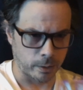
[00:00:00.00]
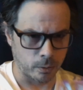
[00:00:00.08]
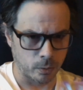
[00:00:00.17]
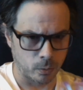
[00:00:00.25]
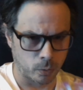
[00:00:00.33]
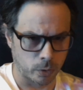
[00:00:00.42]

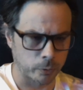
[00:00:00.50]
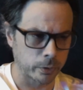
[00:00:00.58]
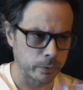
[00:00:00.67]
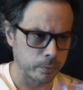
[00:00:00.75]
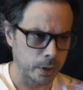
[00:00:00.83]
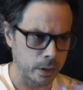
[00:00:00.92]
that work
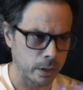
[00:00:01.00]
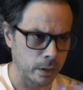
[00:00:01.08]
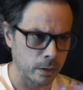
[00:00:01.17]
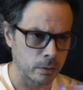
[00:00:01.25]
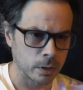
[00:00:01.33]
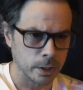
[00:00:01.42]
with me
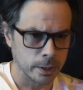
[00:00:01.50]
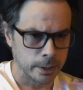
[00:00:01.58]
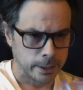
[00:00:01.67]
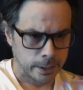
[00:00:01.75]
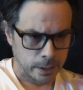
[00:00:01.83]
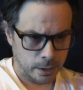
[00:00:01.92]
know,
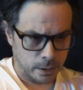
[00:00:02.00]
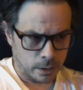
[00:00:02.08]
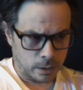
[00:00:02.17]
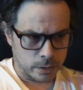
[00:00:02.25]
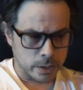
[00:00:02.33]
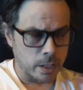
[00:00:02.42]

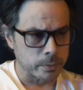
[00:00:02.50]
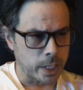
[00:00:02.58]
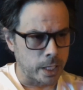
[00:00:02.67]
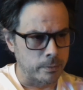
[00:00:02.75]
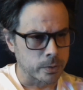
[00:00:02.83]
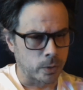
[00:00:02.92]

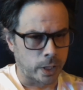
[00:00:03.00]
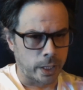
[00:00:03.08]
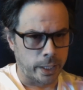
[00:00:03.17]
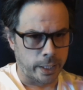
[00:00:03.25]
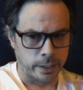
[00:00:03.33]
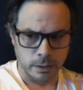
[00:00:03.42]
sometimes when
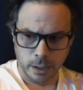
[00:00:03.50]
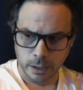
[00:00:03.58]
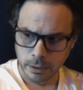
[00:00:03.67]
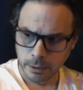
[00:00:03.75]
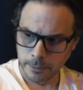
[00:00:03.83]
I get